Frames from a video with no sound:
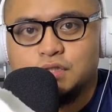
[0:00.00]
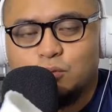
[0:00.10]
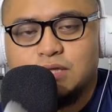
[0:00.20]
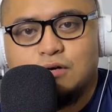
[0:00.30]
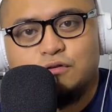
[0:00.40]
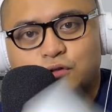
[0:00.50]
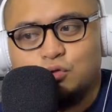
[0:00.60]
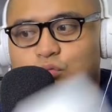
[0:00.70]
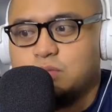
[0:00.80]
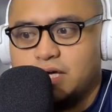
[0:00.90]
without
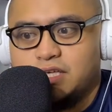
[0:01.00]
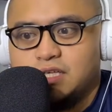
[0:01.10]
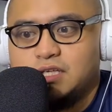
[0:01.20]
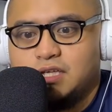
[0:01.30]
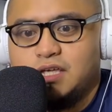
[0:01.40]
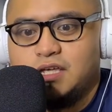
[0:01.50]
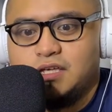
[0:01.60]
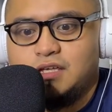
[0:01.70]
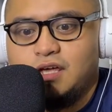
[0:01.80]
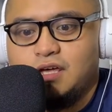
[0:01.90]
you buying
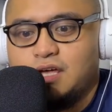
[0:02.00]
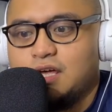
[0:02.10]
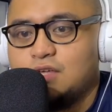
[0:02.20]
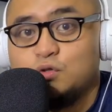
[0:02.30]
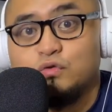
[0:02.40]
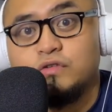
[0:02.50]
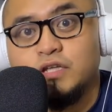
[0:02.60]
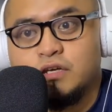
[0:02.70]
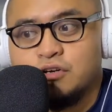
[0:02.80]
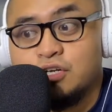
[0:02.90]
a new
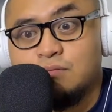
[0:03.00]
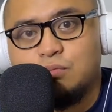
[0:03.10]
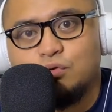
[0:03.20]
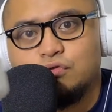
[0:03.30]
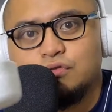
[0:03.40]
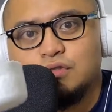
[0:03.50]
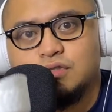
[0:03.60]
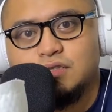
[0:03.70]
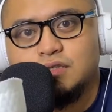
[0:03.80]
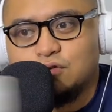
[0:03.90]
sneaker na Boost.
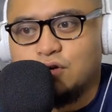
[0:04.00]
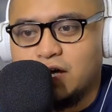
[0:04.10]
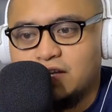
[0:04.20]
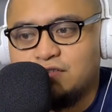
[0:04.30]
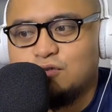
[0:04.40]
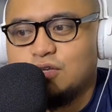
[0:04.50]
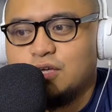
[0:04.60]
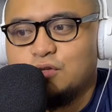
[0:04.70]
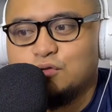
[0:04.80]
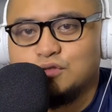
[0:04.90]
So, alisin nyo
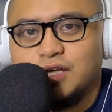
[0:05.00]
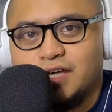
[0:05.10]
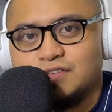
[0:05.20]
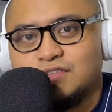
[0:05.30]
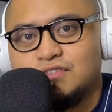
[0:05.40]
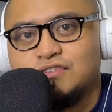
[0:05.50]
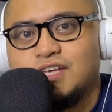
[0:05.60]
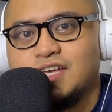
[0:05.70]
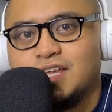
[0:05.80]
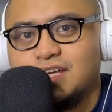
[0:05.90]
lang yung
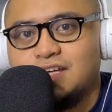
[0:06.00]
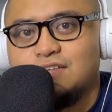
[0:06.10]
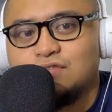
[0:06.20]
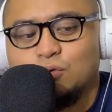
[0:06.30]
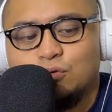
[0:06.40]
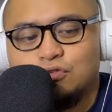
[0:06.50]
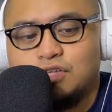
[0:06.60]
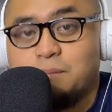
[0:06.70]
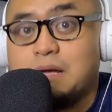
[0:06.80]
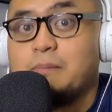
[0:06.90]
existing niya na insoles,
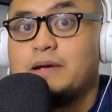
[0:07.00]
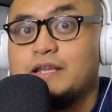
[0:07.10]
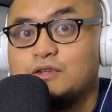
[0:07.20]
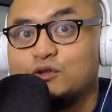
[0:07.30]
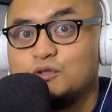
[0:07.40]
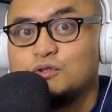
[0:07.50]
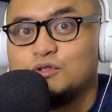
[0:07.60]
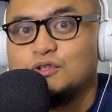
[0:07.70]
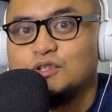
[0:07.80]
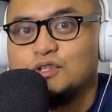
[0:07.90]
ipapalit nyo to.
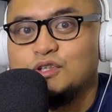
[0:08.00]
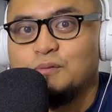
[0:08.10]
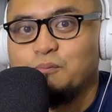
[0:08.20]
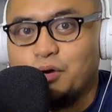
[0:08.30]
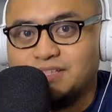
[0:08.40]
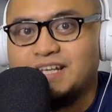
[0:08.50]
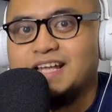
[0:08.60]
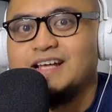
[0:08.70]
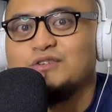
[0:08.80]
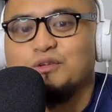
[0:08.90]
Pwede
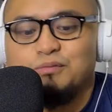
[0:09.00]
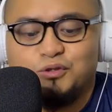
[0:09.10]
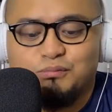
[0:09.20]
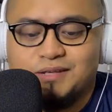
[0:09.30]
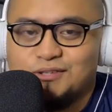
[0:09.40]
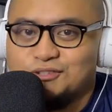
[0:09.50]
na. Solve na